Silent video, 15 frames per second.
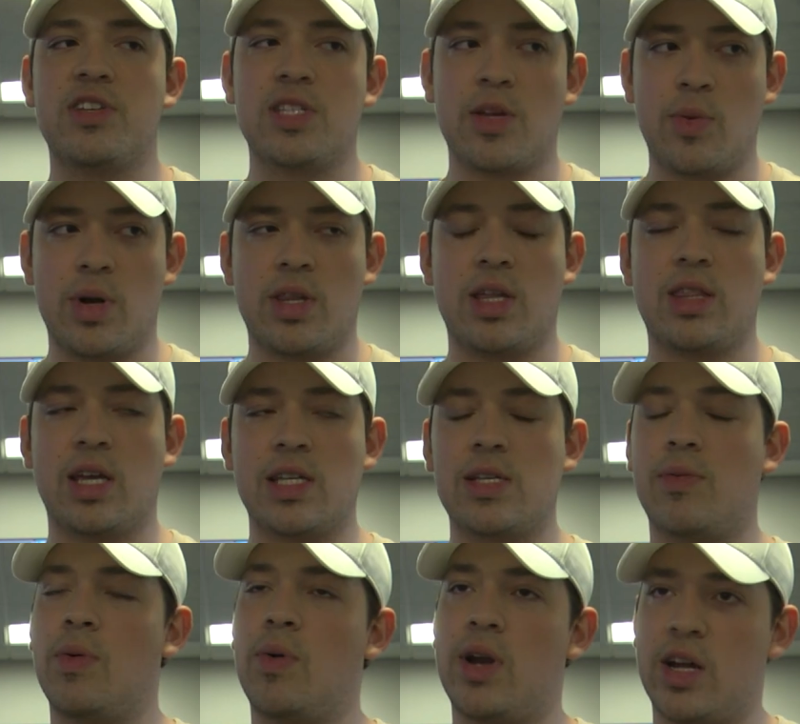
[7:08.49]
Obviously, one of the things
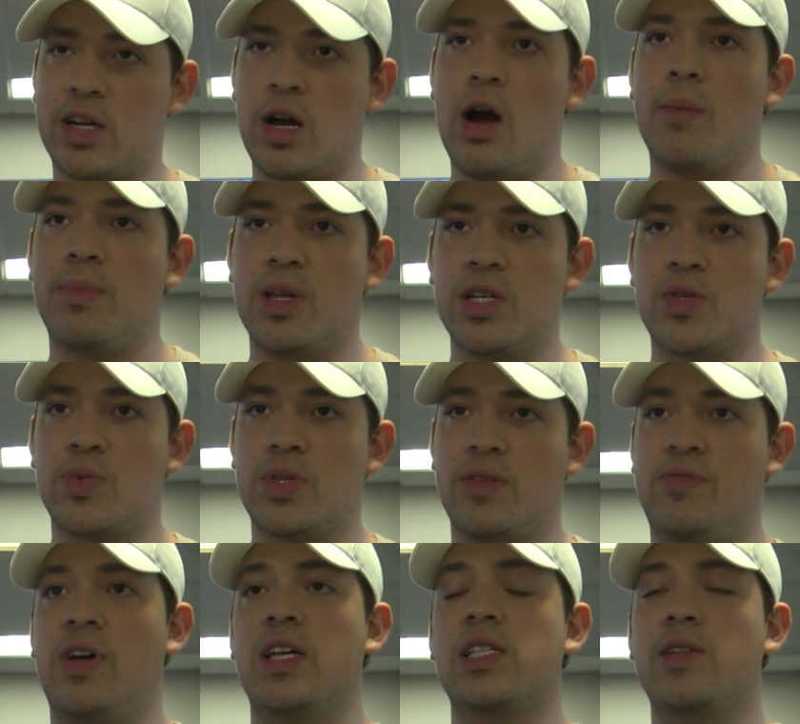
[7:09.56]
that we want to accomplish with the
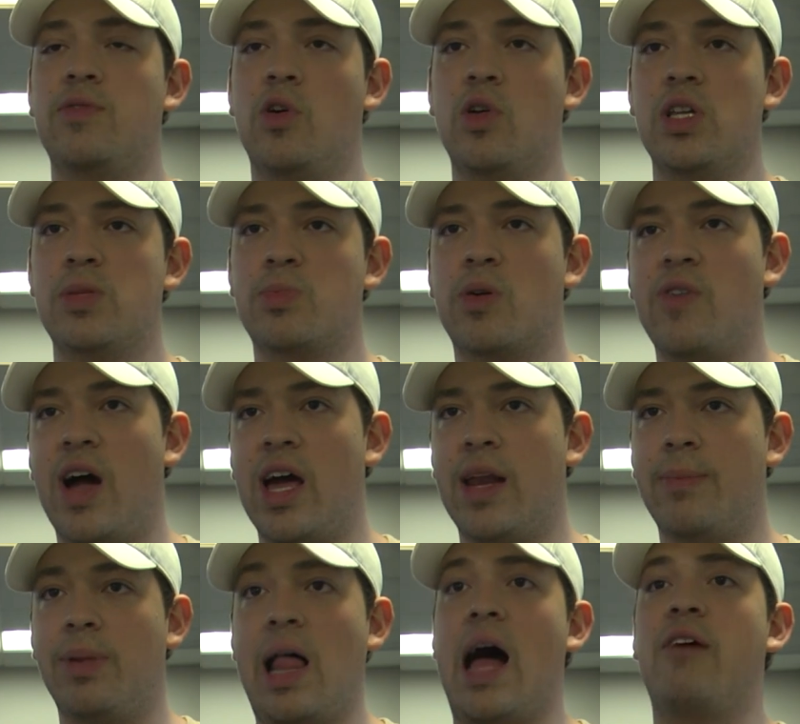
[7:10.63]
festival is provide
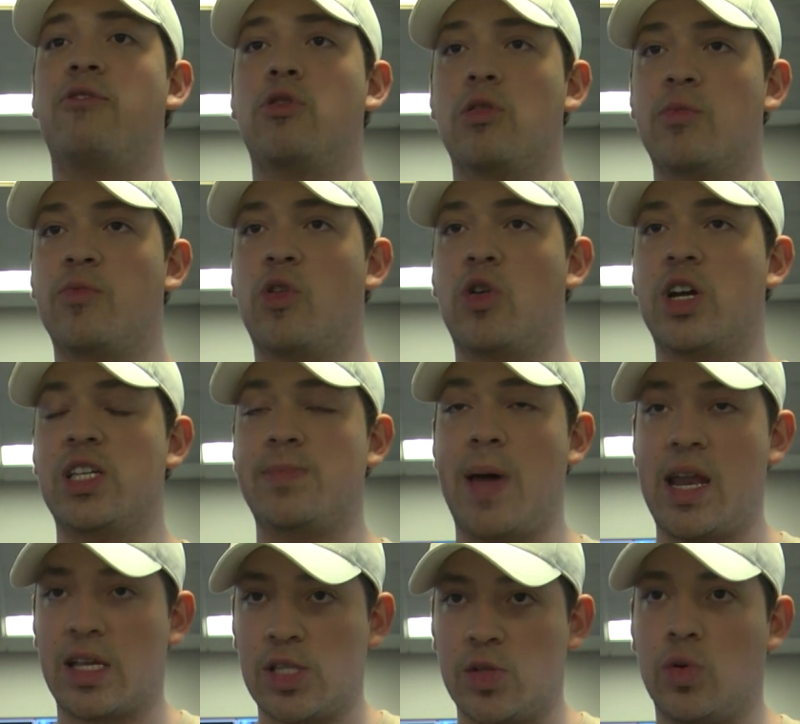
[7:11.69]
a platform for
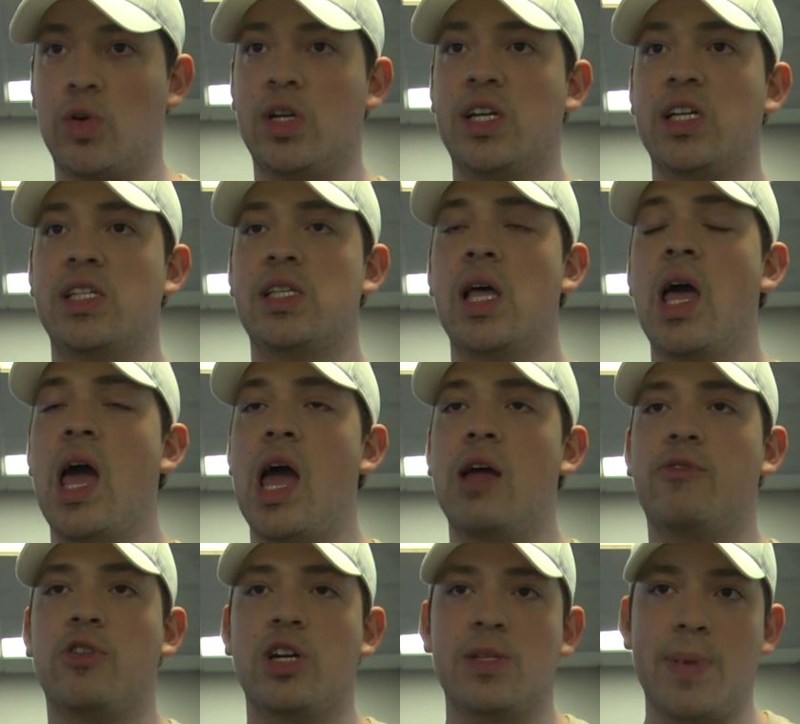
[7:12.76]
Hispanic stories
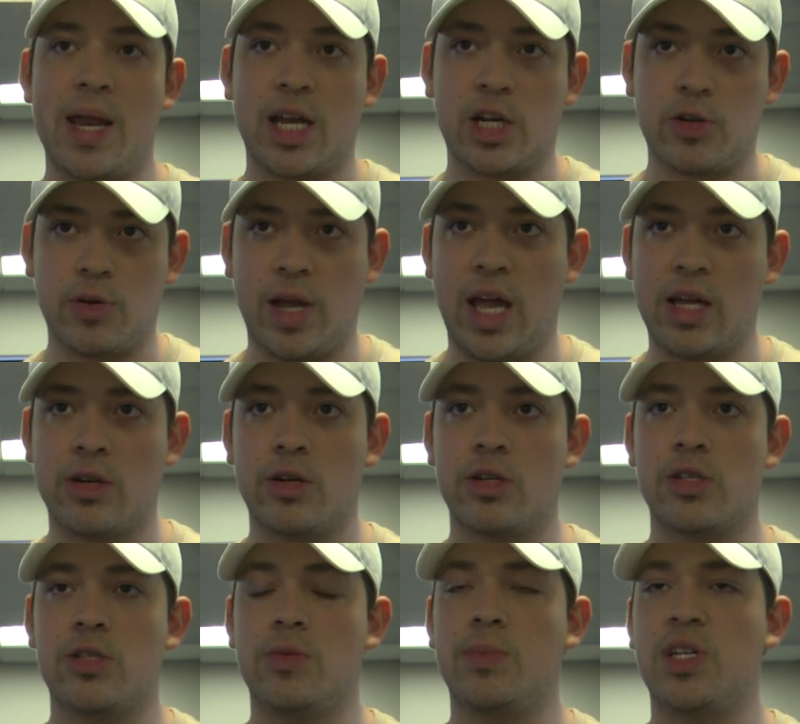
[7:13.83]
and for Hispanic
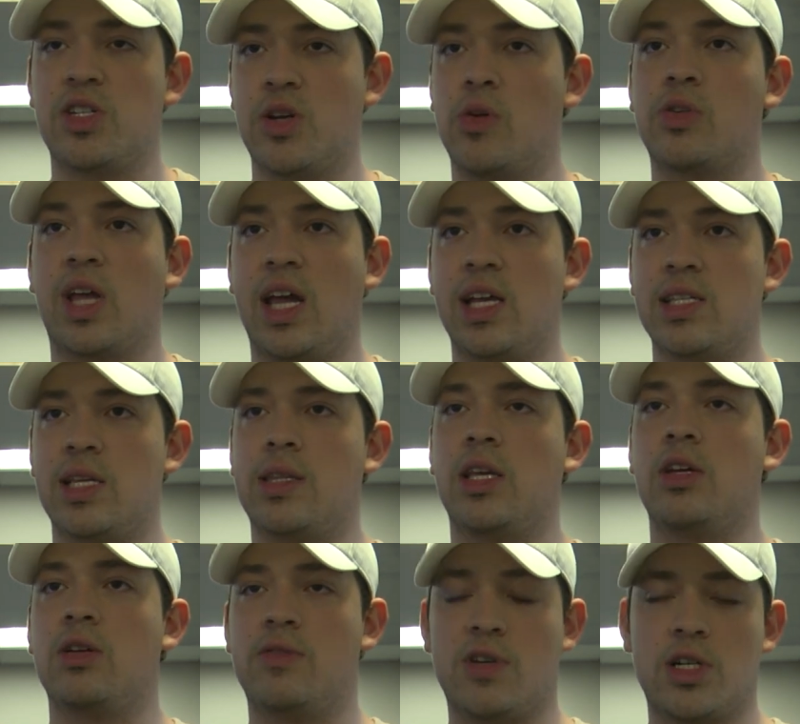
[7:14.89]
creators to be showcased at
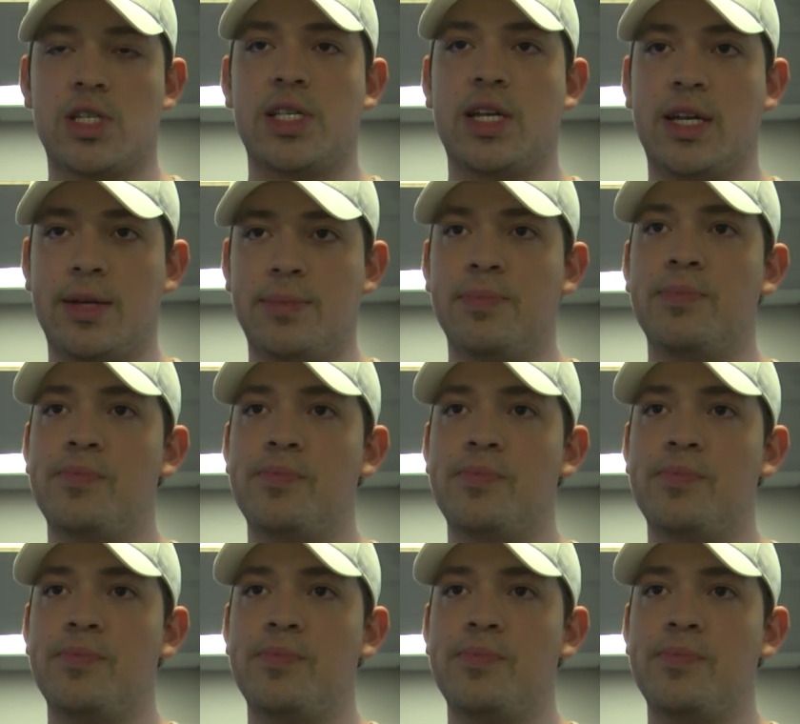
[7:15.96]
the university.